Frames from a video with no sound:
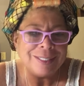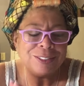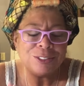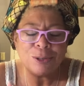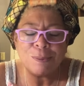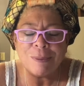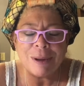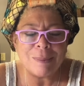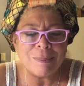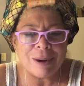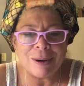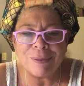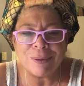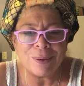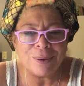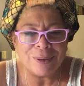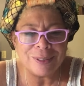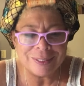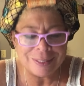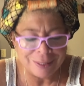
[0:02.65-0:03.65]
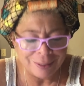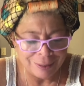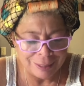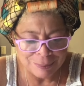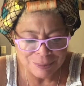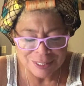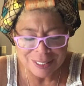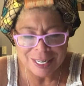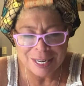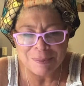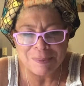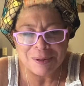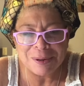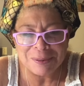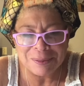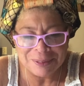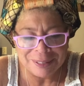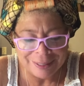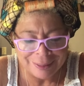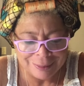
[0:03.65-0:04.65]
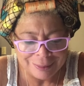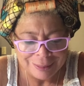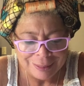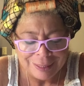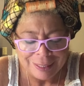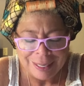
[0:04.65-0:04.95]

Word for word: Don't mind my role as y'all. I'm just keeping it real.